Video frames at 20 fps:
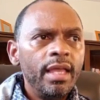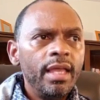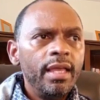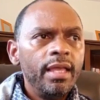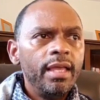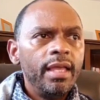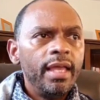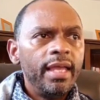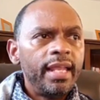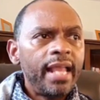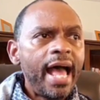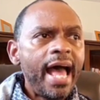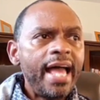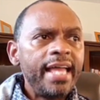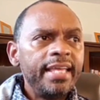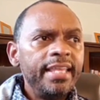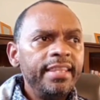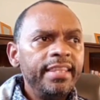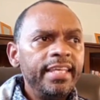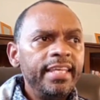And I
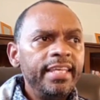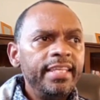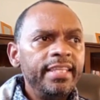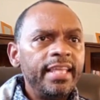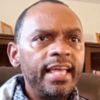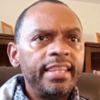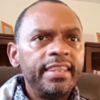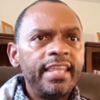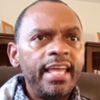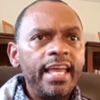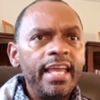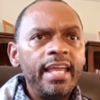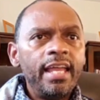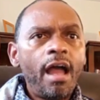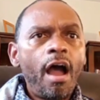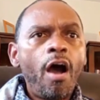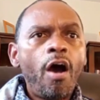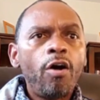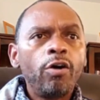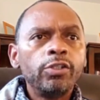in thee, that they
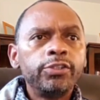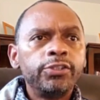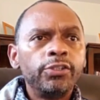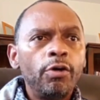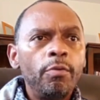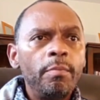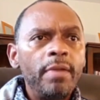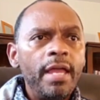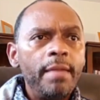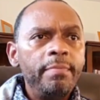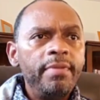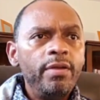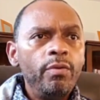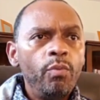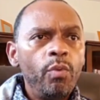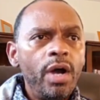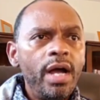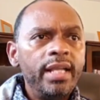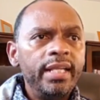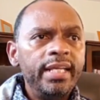also may be
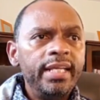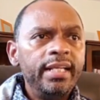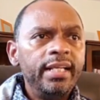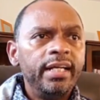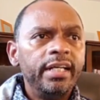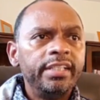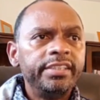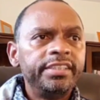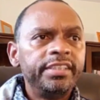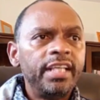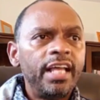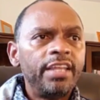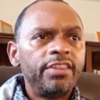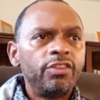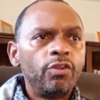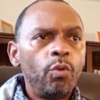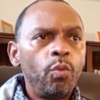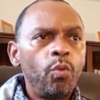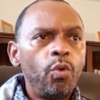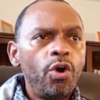one in us, that the
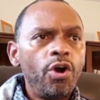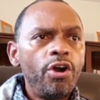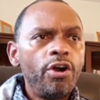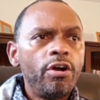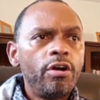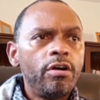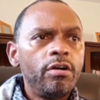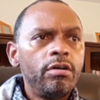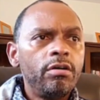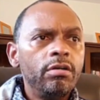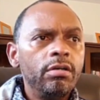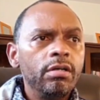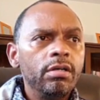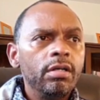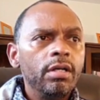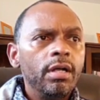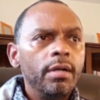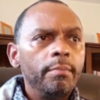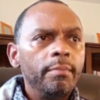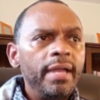world
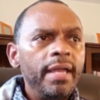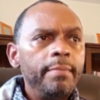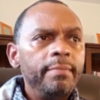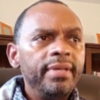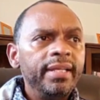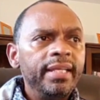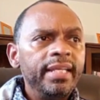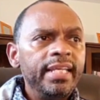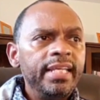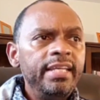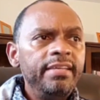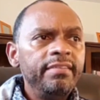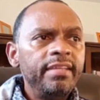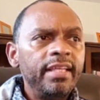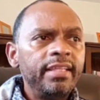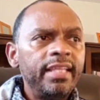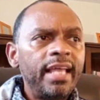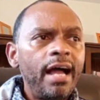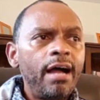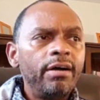may believe
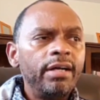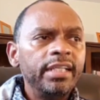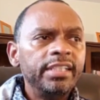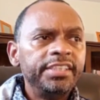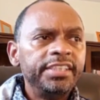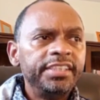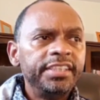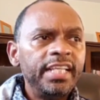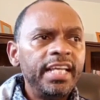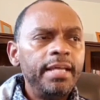that thou hast sent